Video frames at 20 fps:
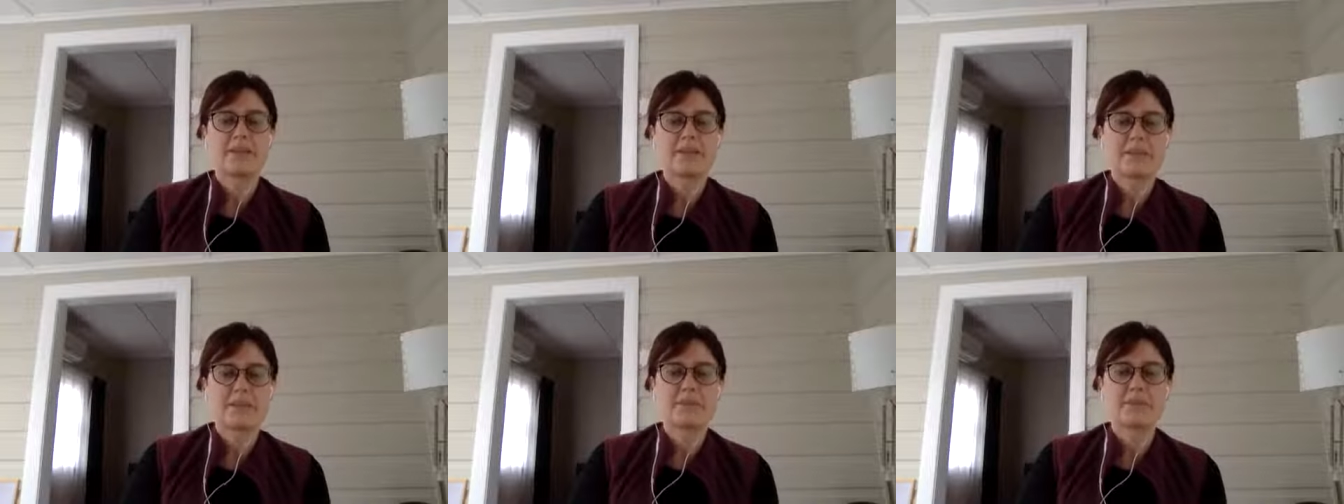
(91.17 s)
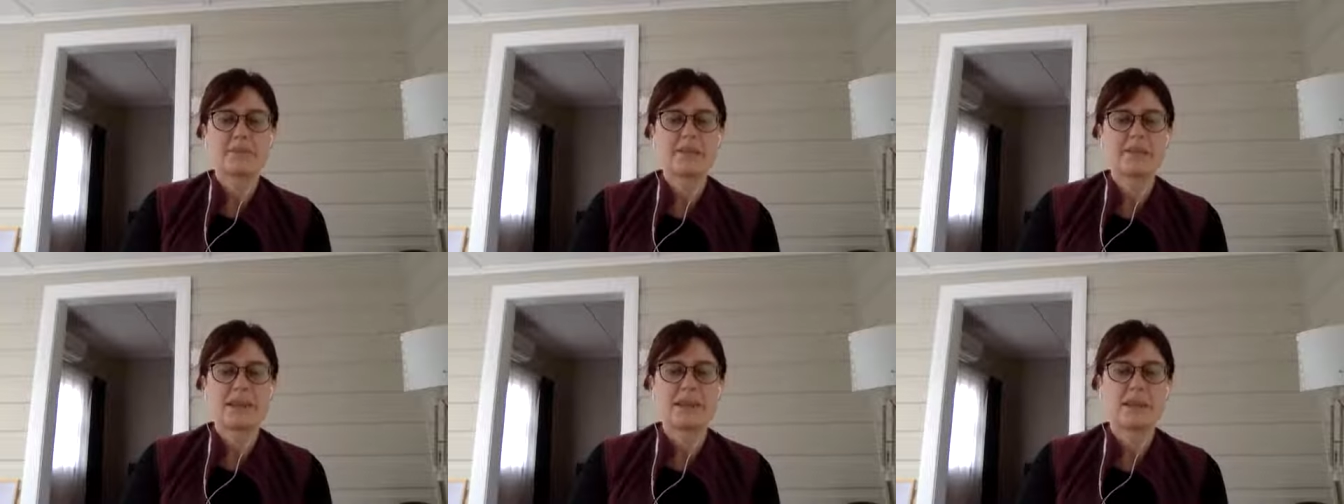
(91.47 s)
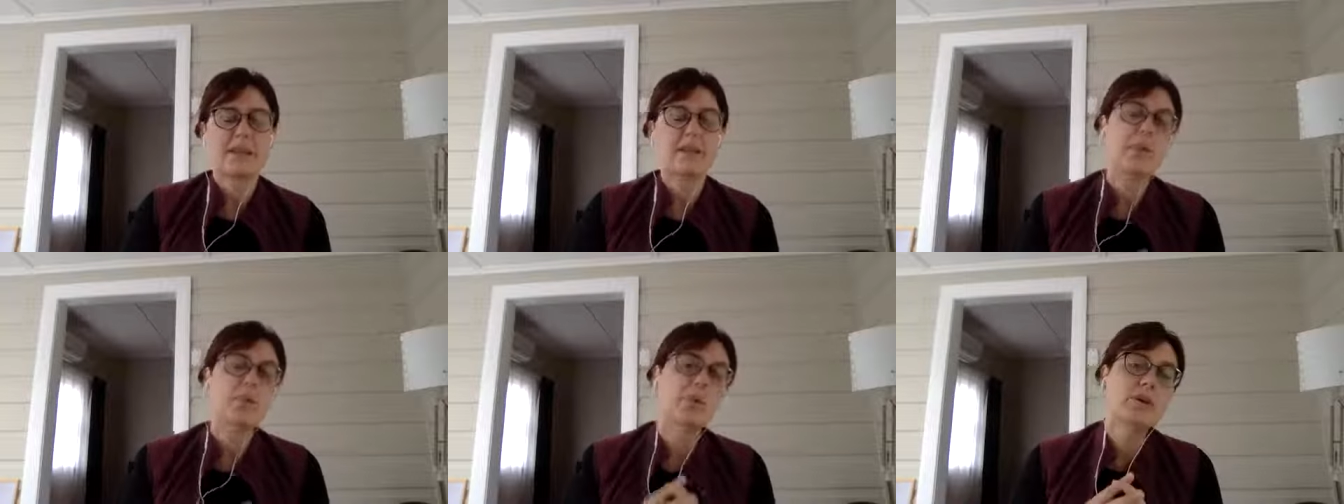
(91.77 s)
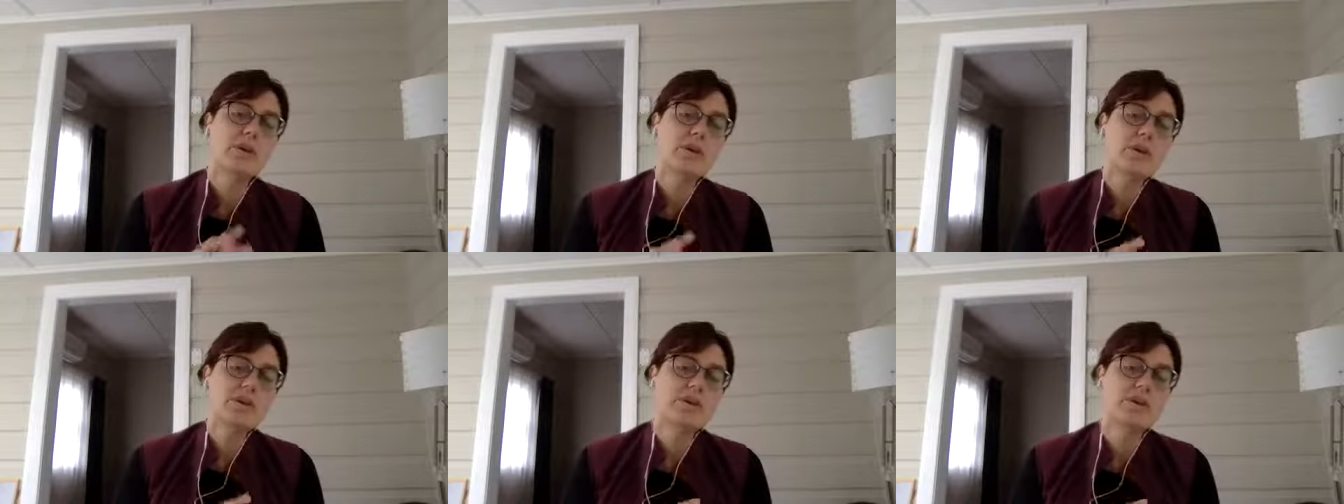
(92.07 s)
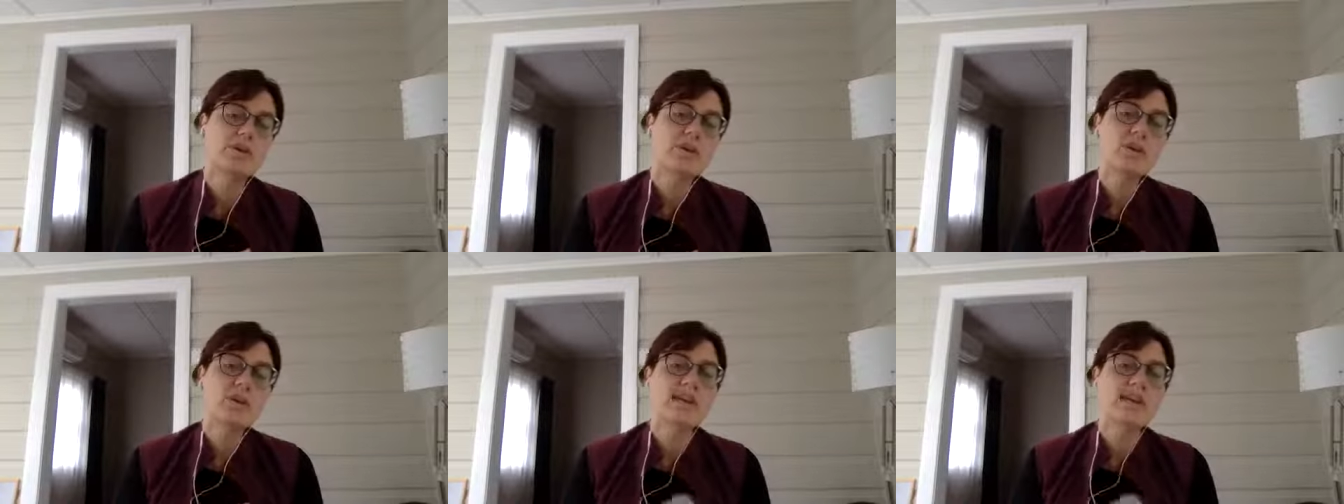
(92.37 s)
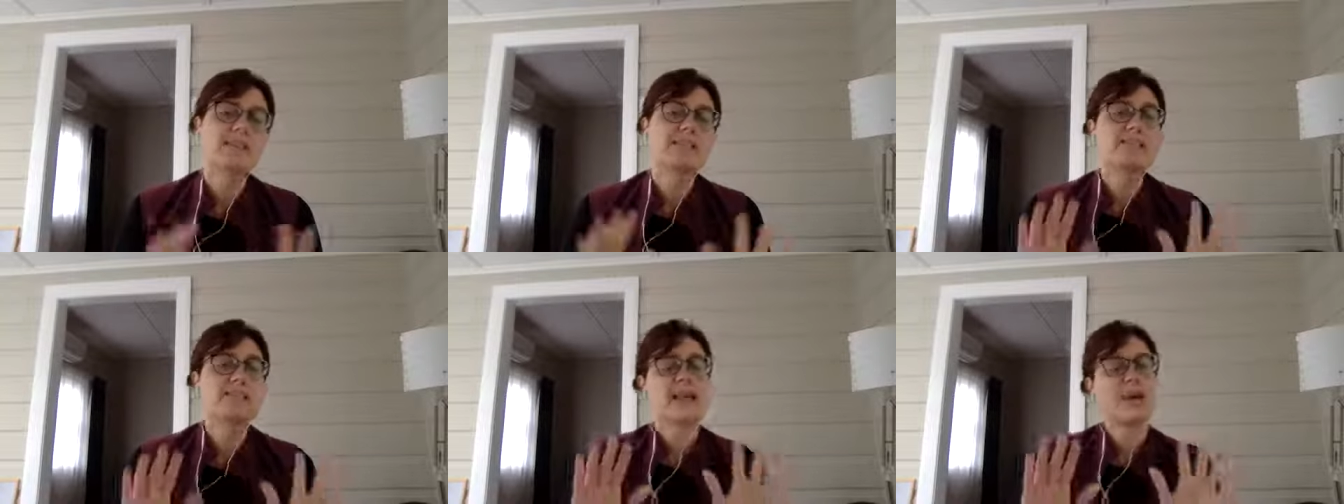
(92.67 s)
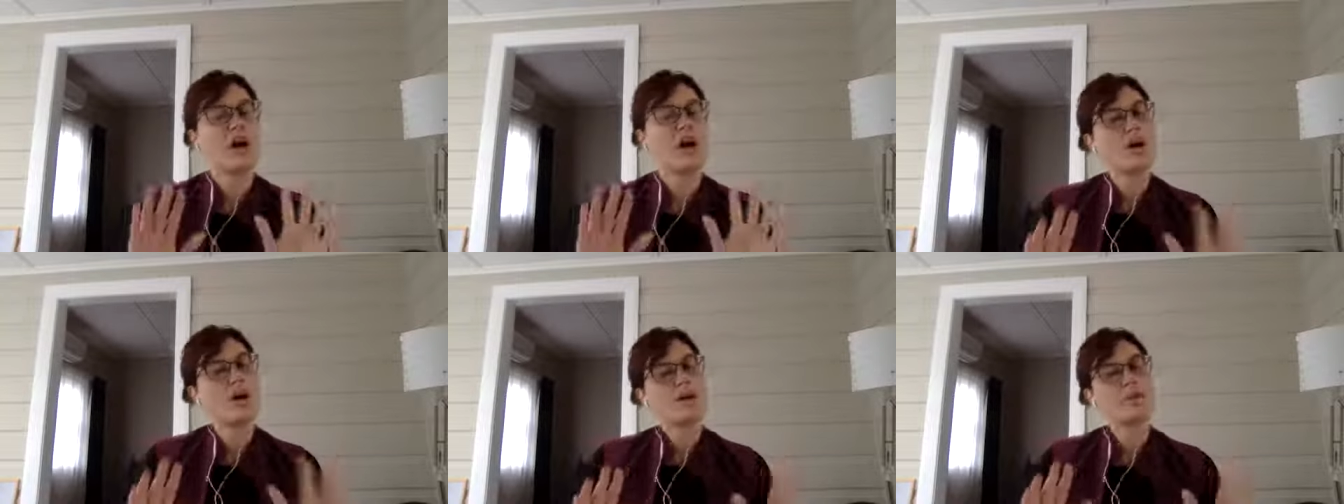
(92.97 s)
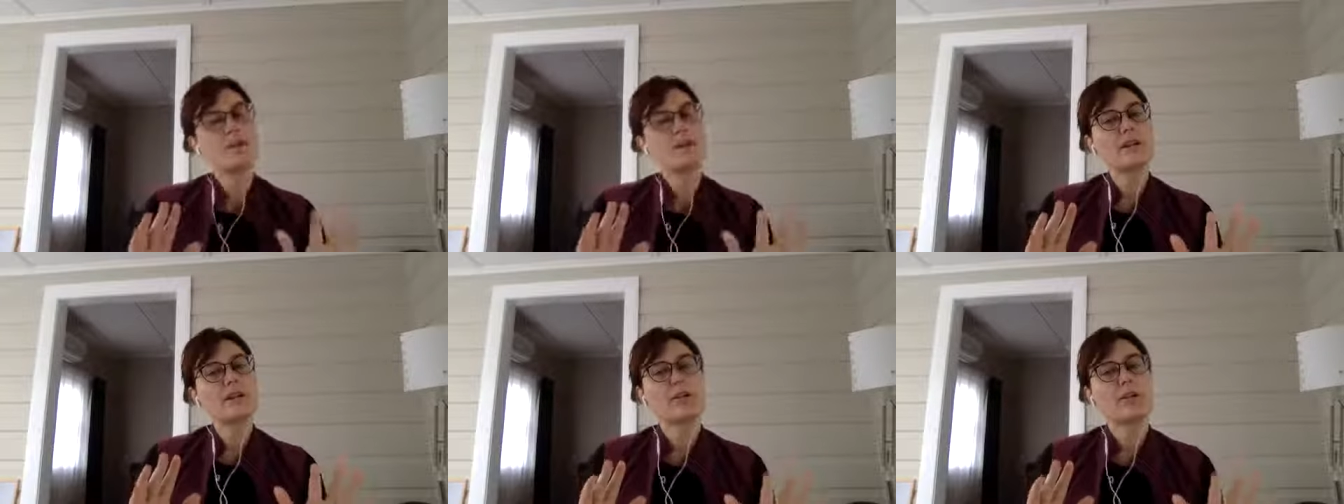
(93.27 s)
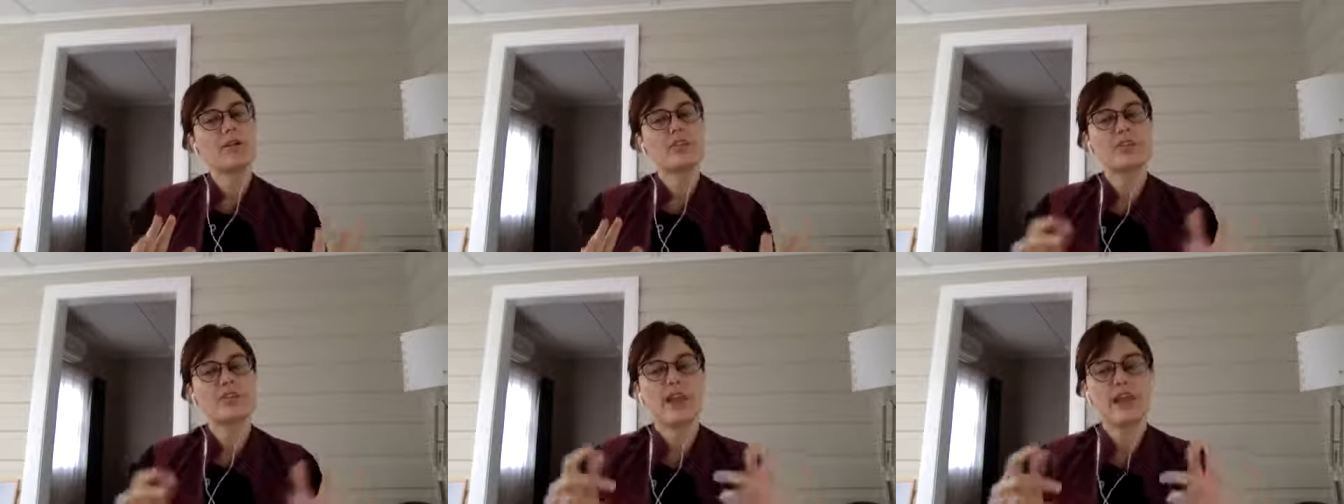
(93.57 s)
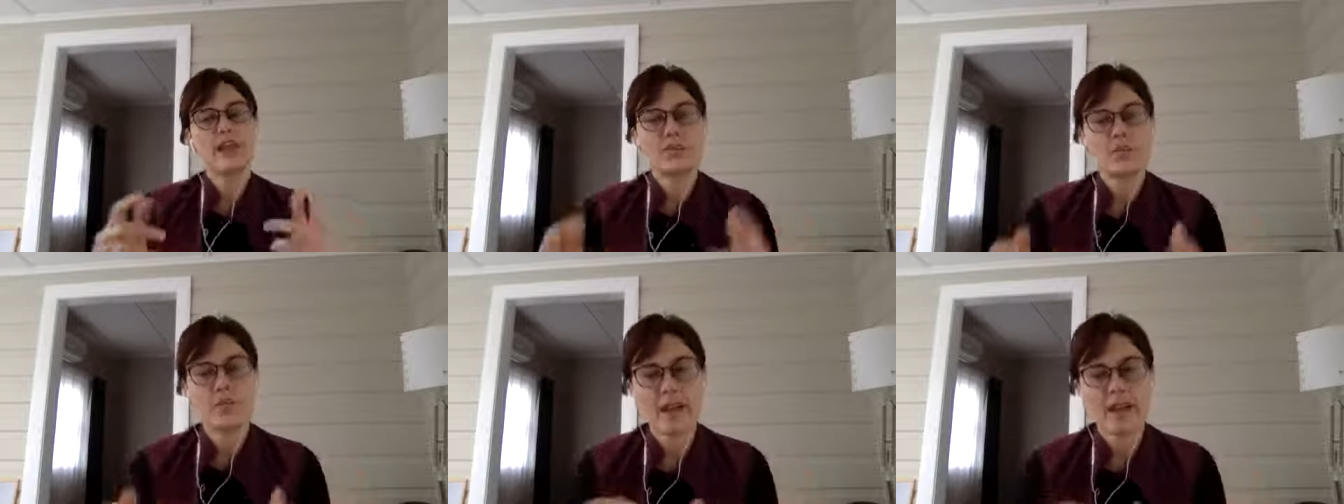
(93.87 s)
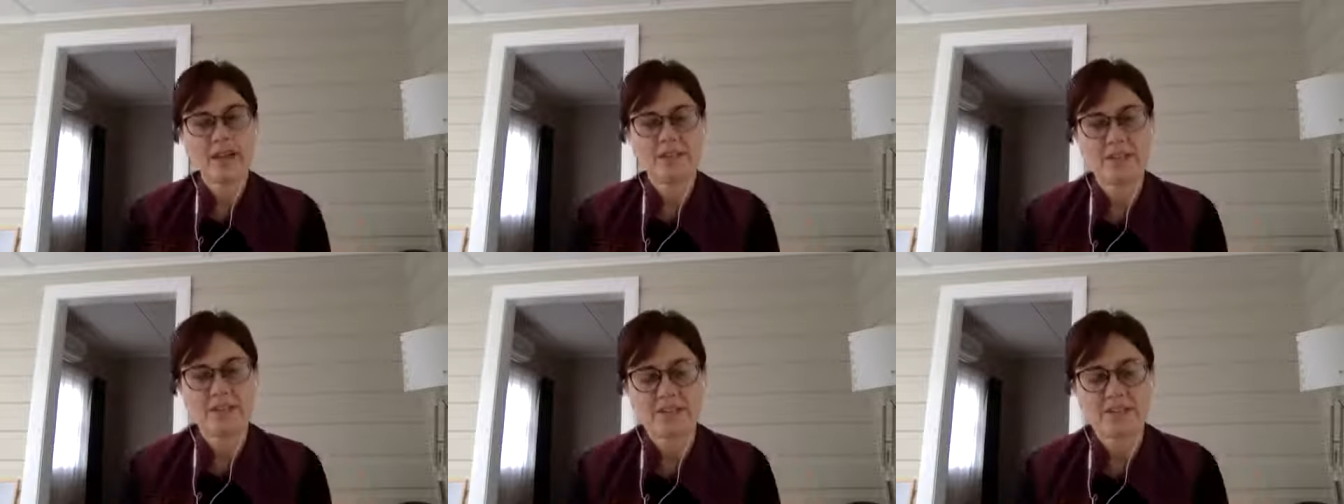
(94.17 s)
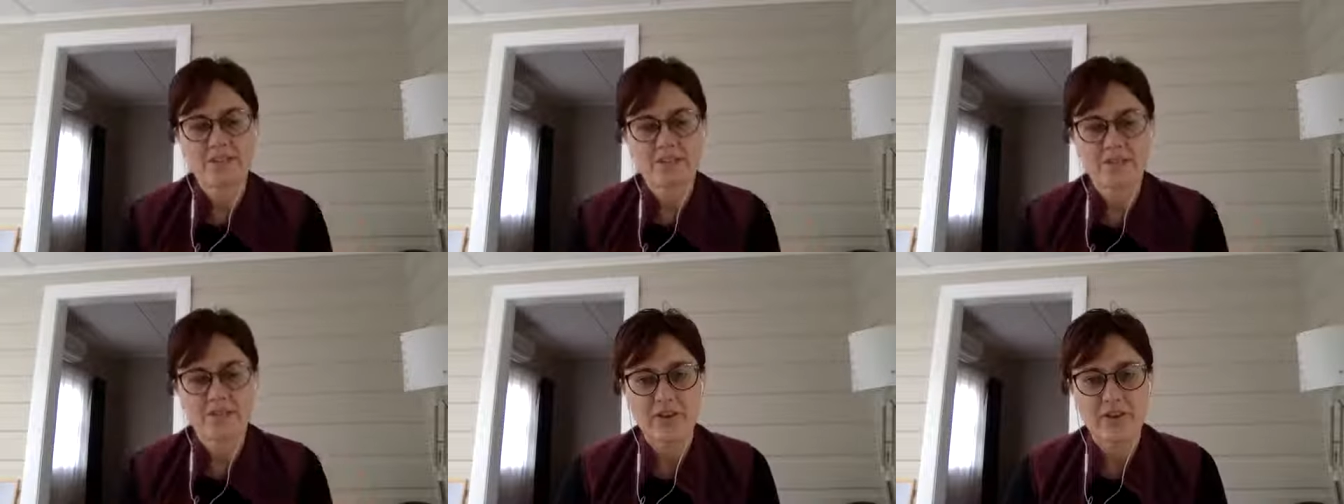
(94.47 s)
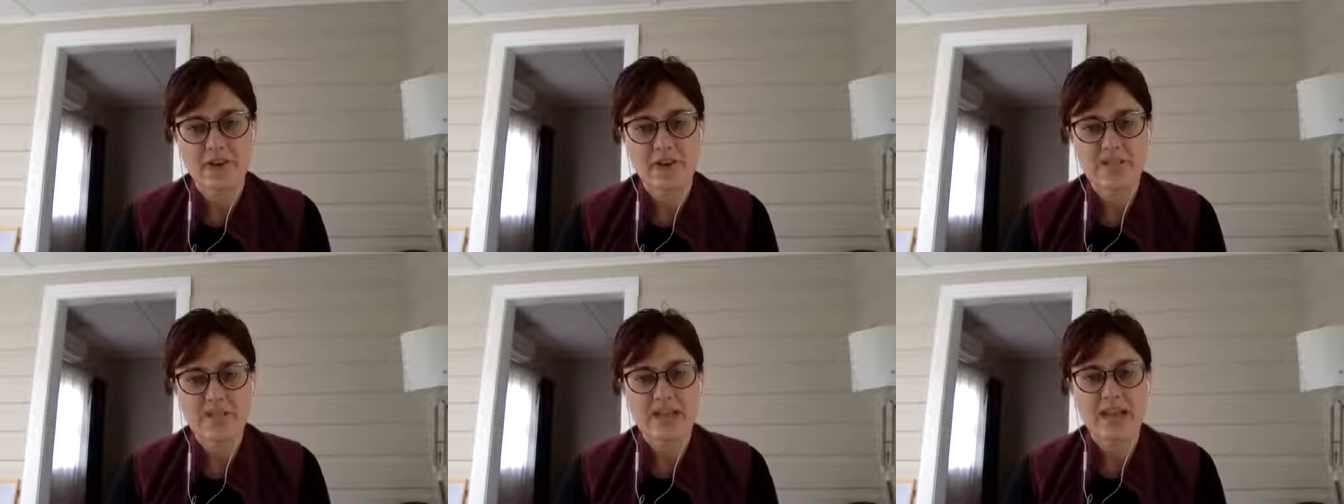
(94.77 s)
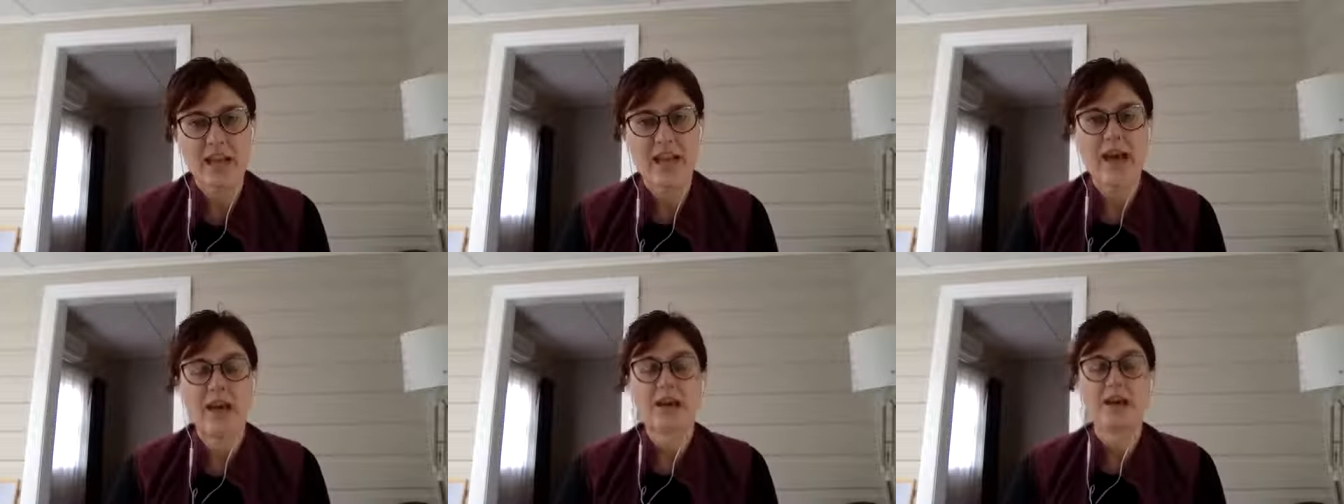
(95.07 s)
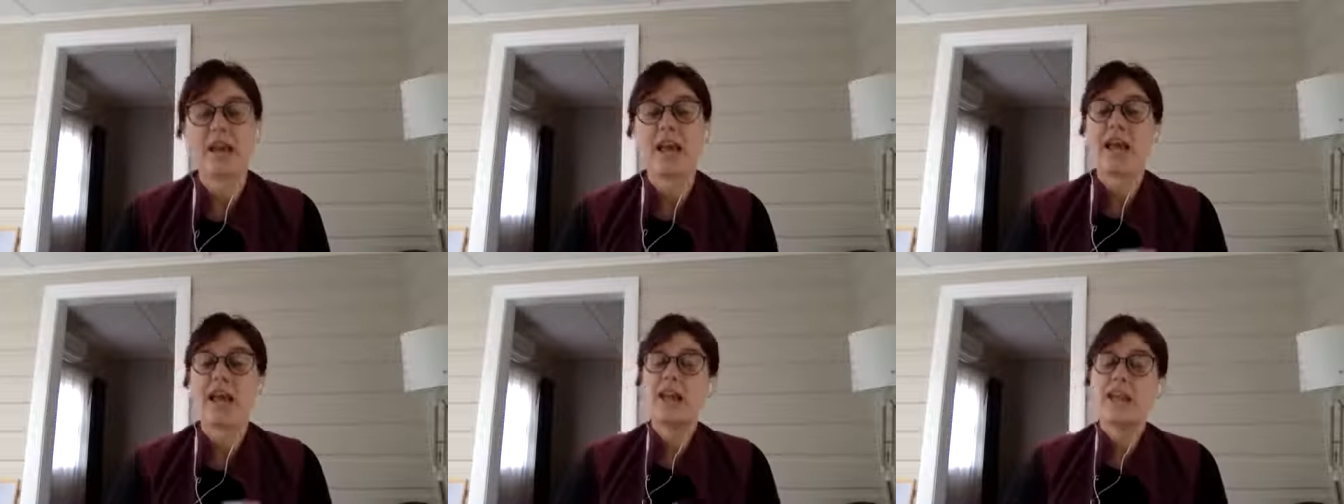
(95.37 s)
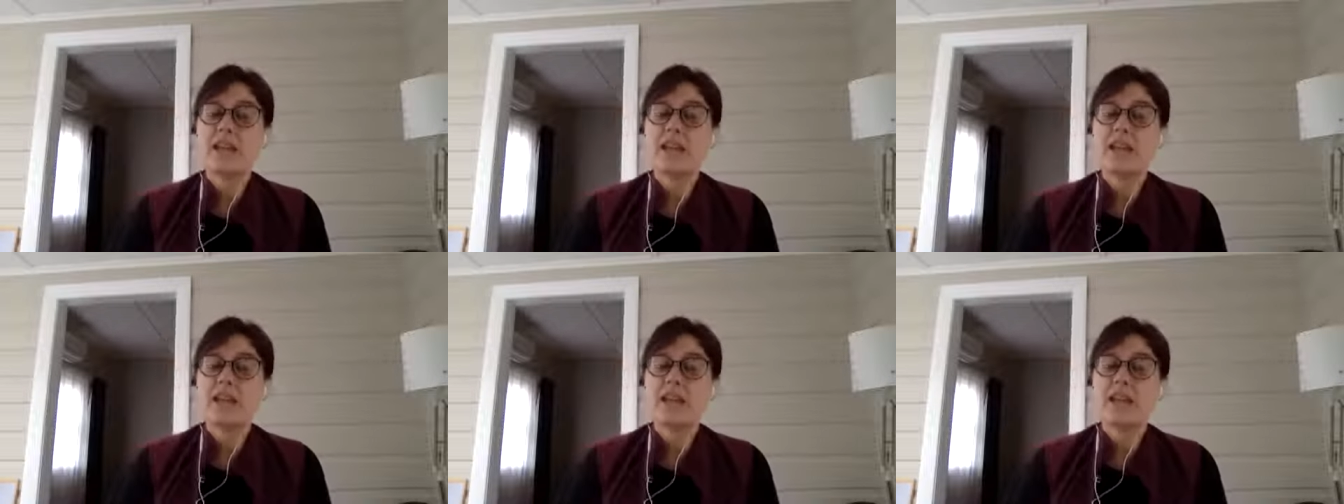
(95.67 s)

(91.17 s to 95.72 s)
subsidy, what they're doing is they're holding off and waiting to find out